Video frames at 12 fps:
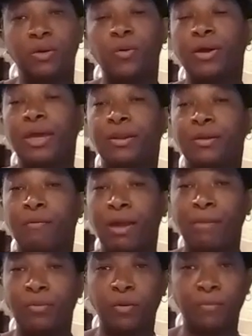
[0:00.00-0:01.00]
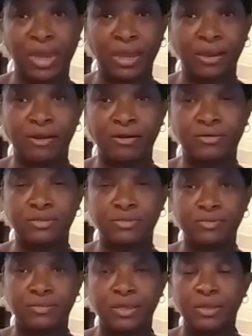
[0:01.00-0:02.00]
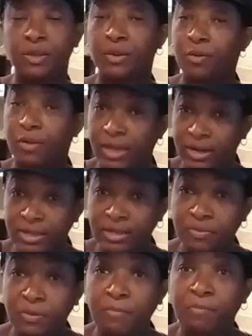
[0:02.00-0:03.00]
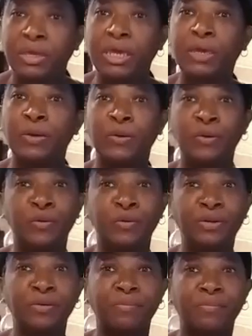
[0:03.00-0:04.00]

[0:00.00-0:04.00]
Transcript: go ahead and grab your pears, go ahead and get them peeled